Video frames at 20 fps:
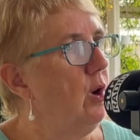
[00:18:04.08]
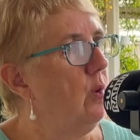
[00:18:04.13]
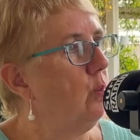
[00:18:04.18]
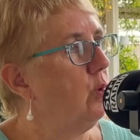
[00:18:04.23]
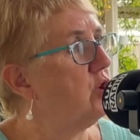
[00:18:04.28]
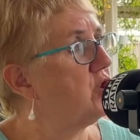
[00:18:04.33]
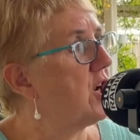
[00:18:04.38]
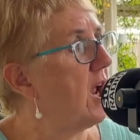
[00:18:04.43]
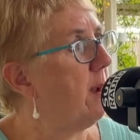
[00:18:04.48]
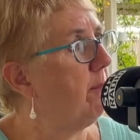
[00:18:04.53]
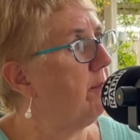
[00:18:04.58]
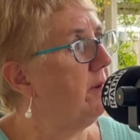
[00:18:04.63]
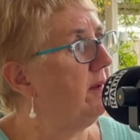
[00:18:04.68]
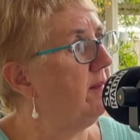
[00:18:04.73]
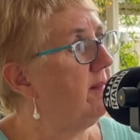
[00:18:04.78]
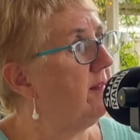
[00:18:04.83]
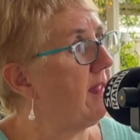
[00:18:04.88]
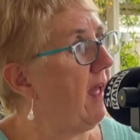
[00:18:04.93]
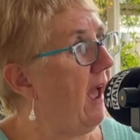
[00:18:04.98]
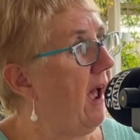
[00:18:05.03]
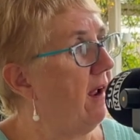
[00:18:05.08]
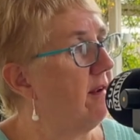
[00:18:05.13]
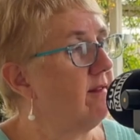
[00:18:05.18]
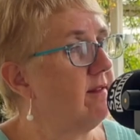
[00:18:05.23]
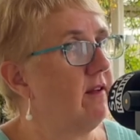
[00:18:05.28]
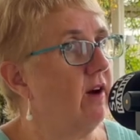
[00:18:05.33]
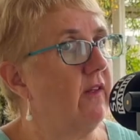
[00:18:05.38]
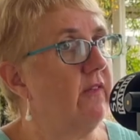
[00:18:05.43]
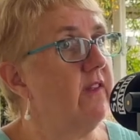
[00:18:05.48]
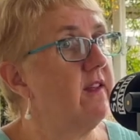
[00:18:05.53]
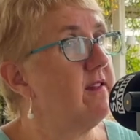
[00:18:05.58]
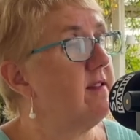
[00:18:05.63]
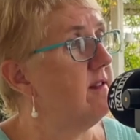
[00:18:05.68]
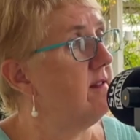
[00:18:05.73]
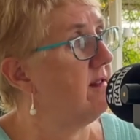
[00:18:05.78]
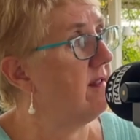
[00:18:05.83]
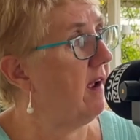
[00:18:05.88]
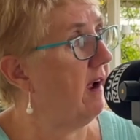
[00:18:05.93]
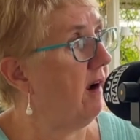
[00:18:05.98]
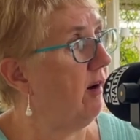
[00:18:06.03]
which happens outside the
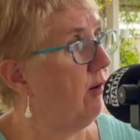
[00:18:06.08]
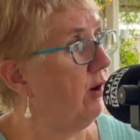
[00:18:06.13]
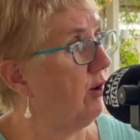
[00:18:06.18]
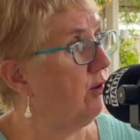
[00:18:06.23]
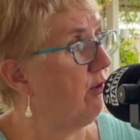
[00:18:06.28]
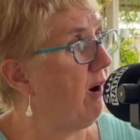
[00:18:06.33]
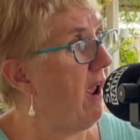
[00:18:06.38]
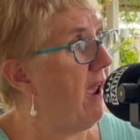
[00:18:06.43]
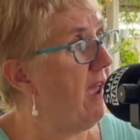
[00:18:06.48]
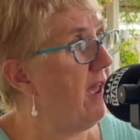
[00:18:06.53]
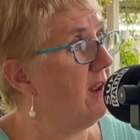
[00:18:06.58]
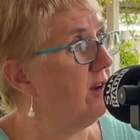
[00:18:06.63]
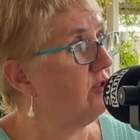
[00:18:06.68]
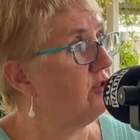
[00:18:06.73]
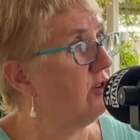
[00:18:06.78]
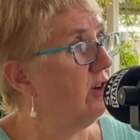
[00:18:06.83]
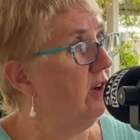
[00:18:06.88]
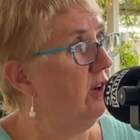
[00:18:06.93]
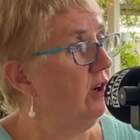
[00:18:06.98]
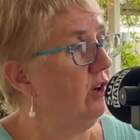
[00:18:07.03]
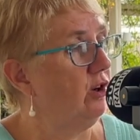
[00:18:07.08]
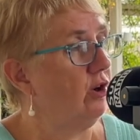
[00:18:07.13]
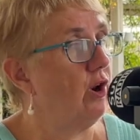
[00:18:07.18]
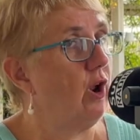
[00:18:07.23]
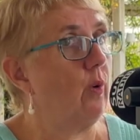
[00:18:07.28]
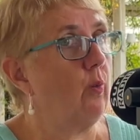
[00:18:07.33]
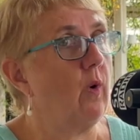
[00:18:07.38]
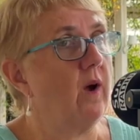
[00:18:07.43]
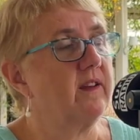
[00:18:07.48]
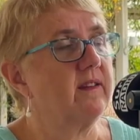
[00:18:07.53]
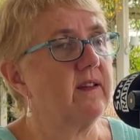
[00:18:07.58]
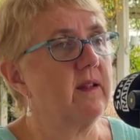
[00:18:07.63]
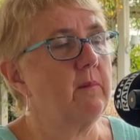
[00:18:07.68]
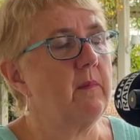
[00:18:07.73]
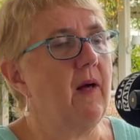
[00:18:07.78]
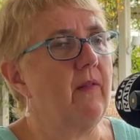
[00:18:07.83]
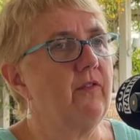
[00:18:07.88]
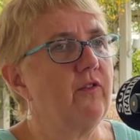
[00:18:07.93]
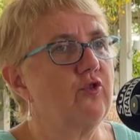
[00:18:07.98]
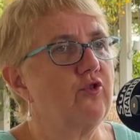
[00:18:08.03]
Sansara Grand, you know, once a
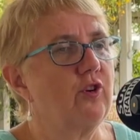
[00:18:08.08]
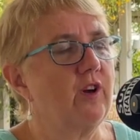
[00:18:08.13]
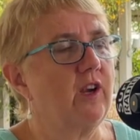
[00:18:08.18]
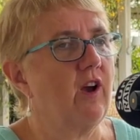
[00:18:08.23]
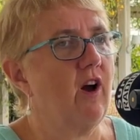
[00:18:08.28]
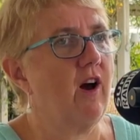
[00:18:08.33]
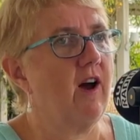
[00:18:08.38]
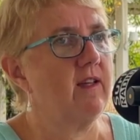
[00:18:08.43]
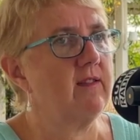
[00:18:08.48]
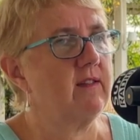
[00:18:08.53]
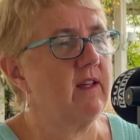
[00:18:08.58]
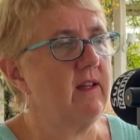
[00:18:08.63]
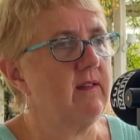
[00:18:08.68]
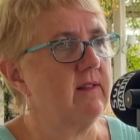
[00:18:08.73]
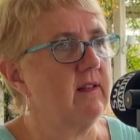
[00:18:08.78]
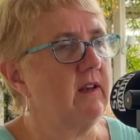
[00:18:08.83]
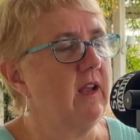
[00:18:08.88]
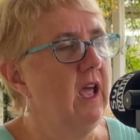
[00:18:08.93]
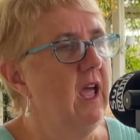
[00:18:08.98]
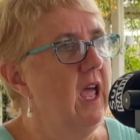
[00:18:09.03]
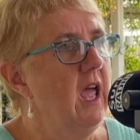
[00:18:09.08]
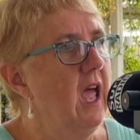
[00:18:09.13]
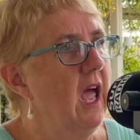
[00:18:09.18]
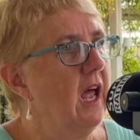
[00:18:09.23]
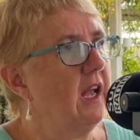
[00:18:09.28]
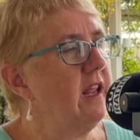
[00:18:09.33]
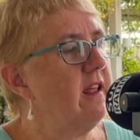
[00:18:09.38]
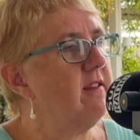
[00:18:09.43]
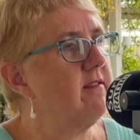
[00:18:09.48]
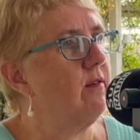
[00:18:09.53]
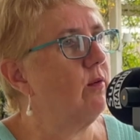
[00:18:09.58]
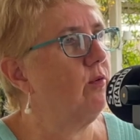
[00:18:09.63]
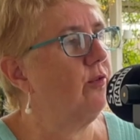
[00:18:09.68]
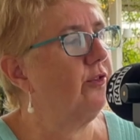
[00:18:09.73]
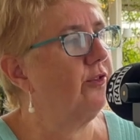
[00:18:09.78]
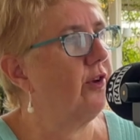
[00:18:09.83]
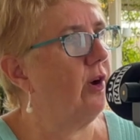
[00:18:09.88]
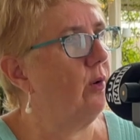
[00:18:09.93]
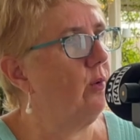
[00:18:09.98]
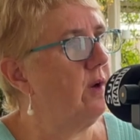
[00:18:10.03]
month during high season. And he's
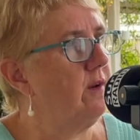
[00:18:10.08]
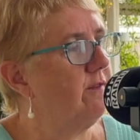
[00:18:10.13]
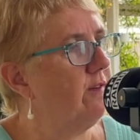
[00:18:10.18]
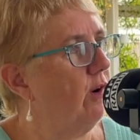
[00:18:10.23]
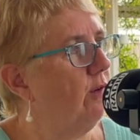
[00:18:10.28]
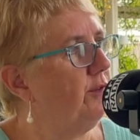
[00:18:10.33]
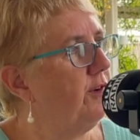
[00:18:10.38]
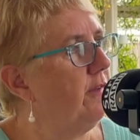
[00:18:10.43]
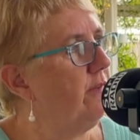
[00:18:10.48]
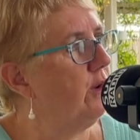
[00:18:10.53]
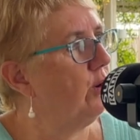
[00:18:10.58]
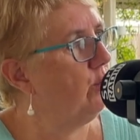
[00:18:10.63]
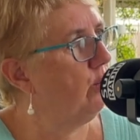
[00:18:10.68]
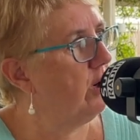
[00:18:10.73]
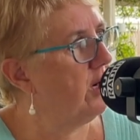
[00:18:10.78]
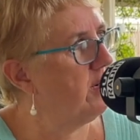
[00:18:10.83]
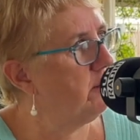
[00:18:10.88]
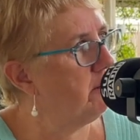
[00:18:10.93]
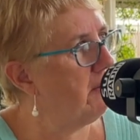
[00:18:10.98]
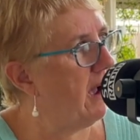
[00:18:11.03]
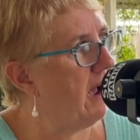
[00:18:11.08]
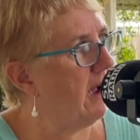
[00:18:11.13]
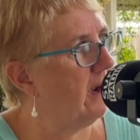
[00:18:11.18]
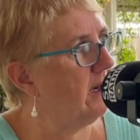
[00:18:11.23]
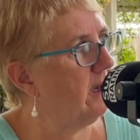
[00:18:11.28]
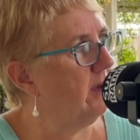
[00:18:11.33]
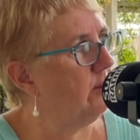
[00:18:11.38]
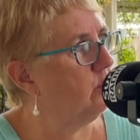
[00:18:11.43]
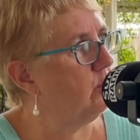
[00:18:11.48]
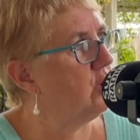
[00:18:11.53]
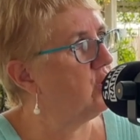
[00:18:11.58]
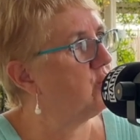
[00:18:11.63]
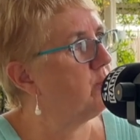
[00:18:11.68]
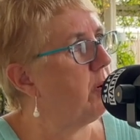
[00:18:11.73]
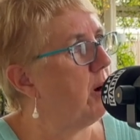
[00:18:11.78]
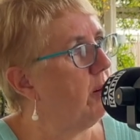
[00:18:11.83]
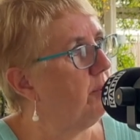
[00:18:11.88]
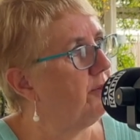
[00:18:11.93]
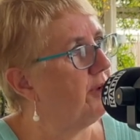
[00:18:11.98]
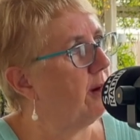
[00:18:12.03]
also involved in the Green Market, which
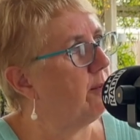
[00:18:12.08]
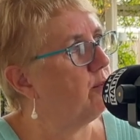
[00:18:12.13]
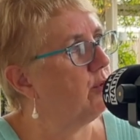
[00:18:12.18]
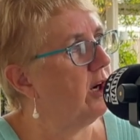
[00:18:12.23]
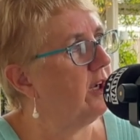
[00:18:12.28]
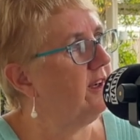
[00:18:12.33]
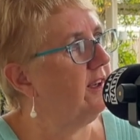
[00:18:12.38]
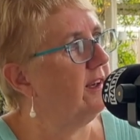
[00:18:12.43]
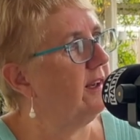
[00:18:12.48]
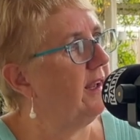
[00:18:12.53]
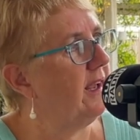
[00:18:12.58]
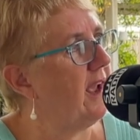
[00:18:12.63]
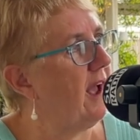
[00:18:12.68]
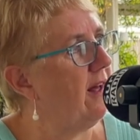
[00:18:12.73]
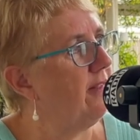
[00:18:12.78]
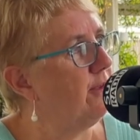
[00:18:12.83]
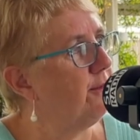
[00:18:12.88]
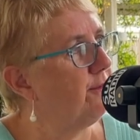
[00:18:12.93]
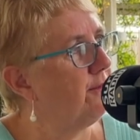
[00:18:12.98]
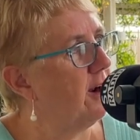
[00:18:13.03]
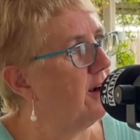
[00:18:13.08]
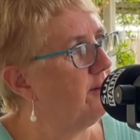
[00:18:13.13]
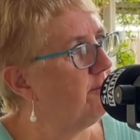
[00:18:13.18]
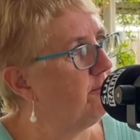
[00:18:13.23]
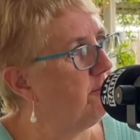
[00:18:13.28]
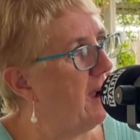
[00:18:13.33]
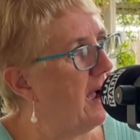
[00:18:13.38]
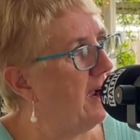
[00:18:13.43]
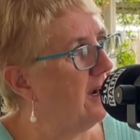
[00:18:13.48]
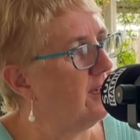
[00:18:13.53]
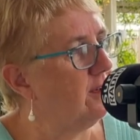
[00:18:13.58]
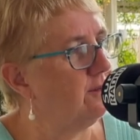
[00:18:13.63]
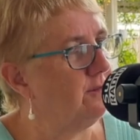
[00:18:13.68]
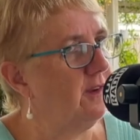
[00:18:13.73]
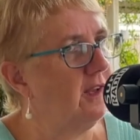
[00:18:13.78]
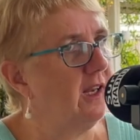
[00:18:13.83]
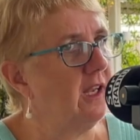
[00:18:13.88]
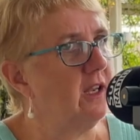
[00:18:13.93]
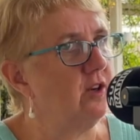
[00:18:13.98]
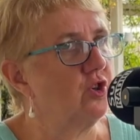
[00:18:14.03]
pops up regularly out the front of Market
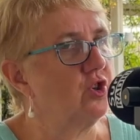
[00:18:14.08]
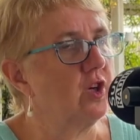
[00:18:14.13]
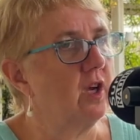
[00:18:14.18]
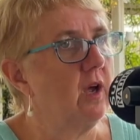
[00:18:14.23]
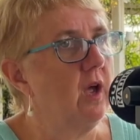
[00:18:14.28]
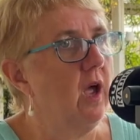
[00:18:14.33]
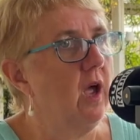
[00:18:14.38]
Village